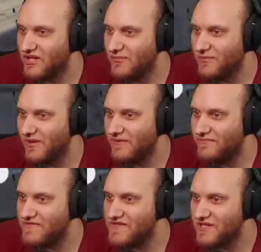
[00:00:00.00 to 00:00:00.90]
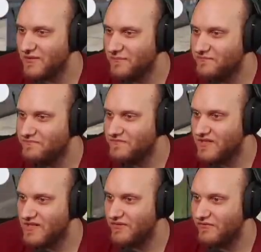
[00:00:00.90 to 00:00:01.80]
but still.
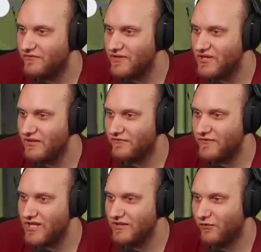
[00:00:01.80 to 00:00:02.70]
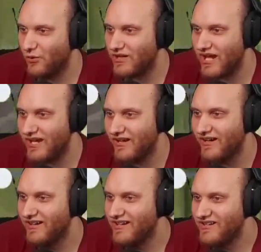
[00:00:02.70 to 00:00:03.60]
You get a 4K here.
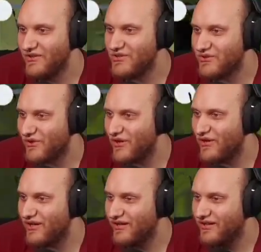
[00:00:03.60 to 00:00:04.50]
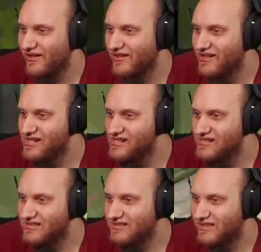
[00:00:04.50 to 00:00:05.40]
Here's your third.
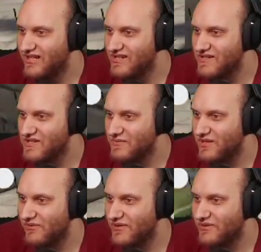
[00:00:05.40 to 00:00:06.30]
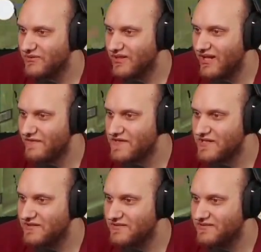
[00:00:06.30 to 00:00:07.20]
You get a swing you on your left.
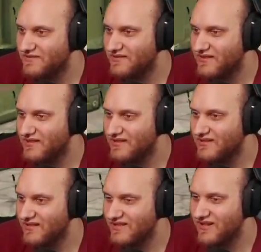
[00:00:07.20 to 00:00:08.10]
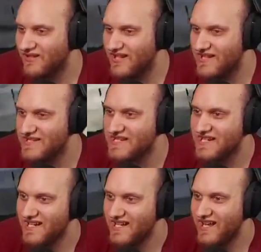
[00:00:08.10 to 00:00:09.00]
And there it is. And